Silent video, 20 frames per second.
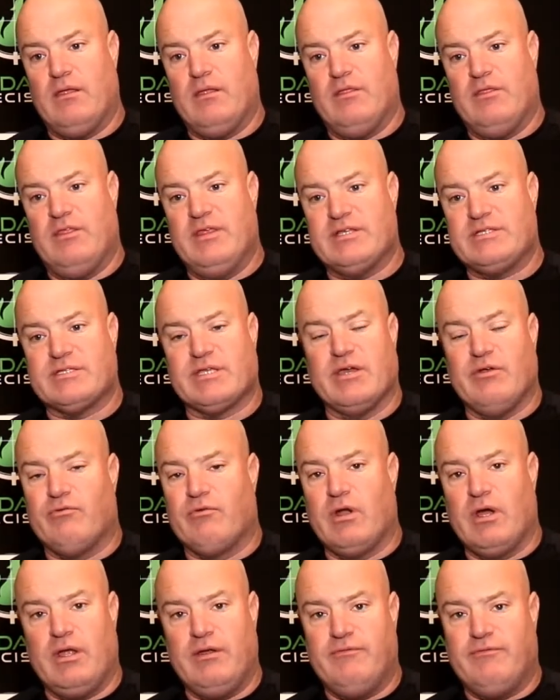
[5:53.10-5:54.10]
this can
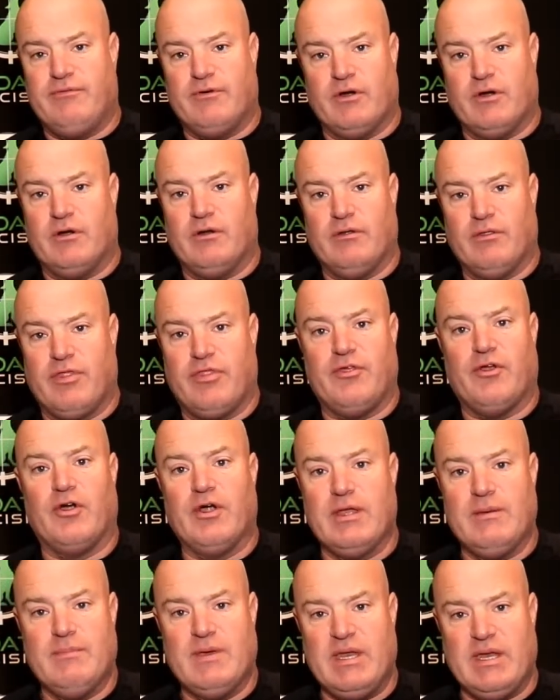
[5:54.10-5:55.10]
run for
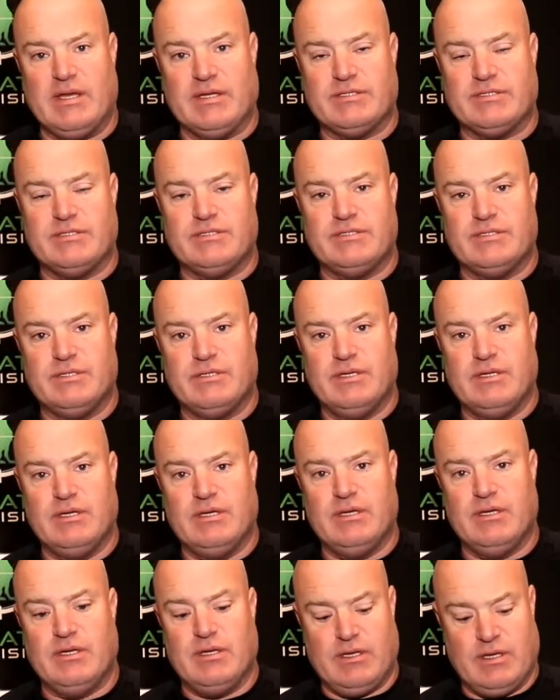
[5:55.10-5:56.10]
30 minutes.
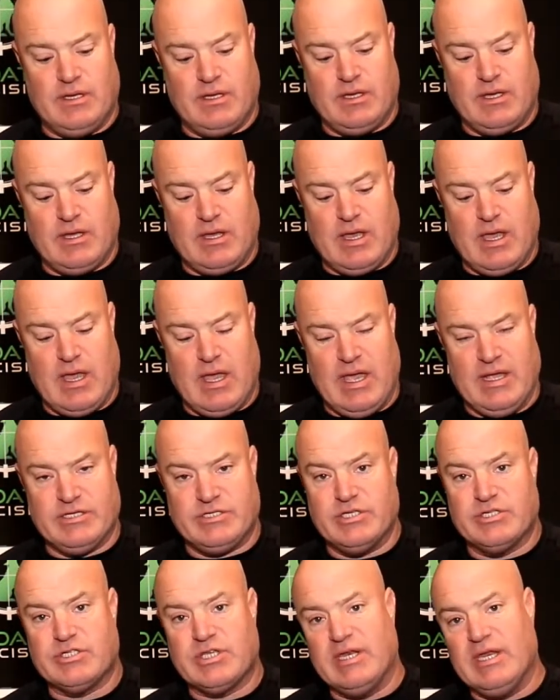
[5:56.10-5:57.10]
It's
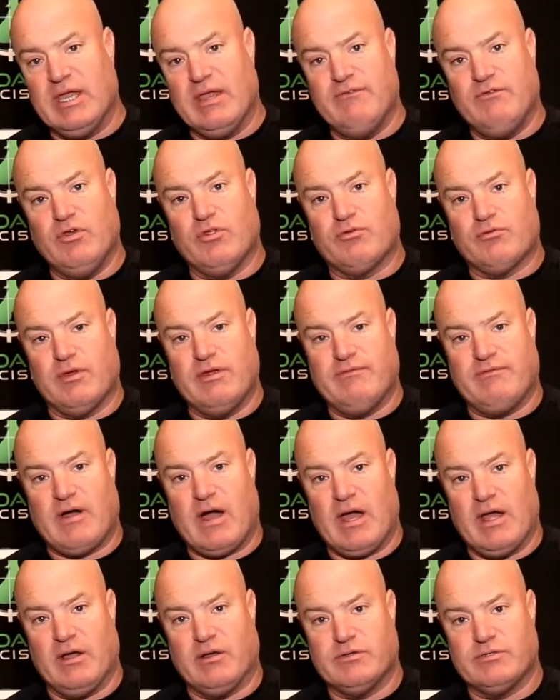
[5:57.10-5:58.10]
just going to give you 3
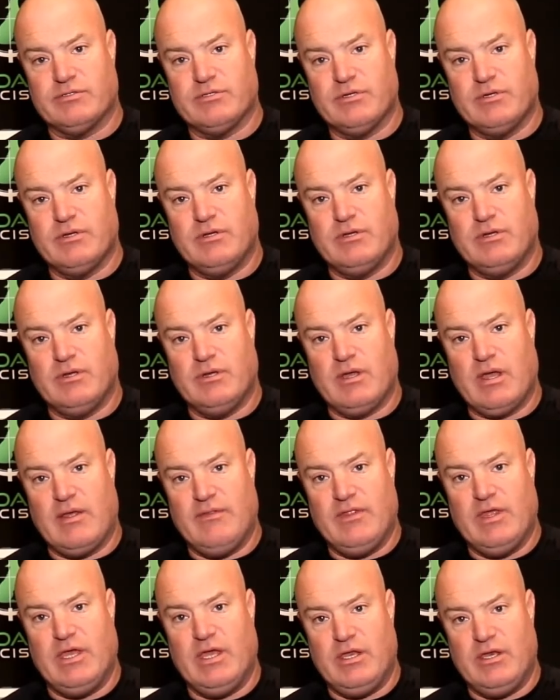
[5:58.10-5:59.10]
files.
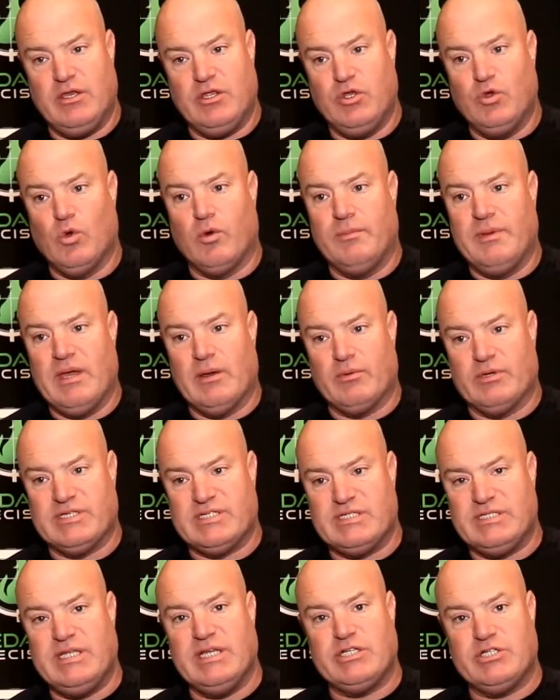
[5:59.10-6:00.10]
And then you'll be able to
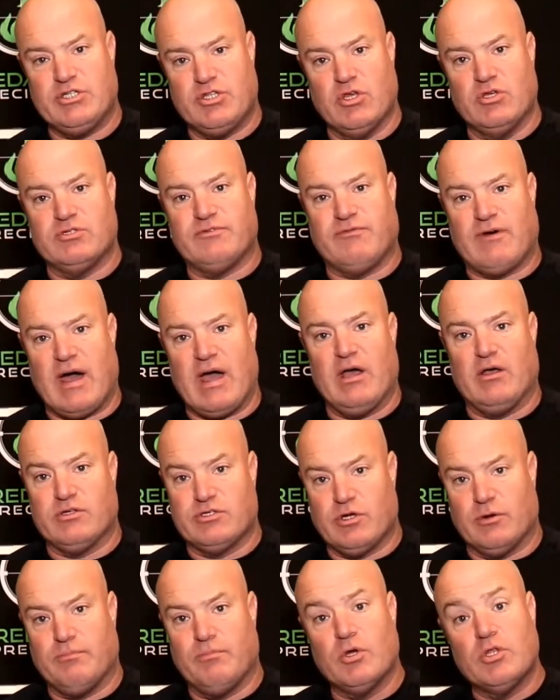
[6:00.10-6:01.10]
stitch those
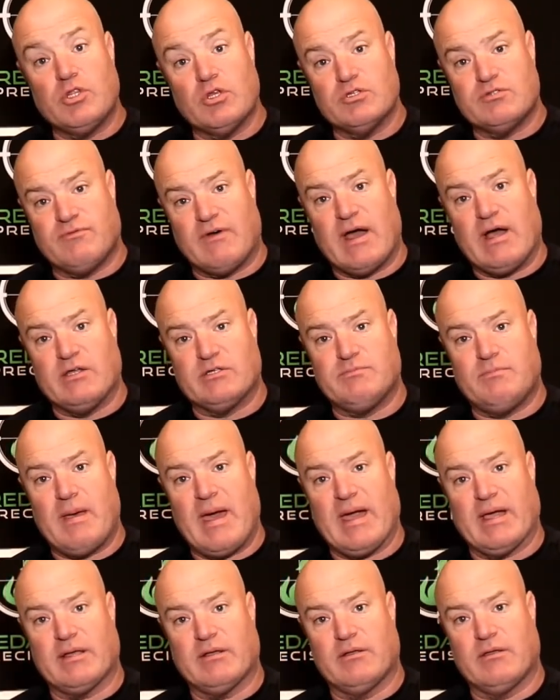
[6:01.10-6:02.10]
files or put those files
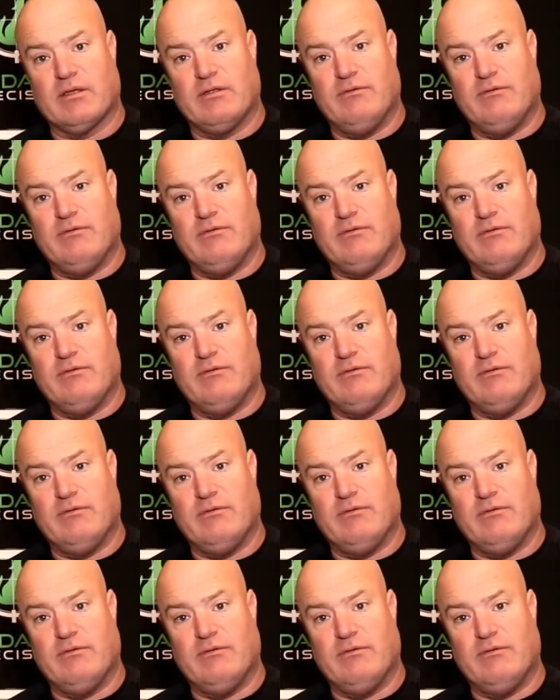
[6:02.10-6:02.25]
back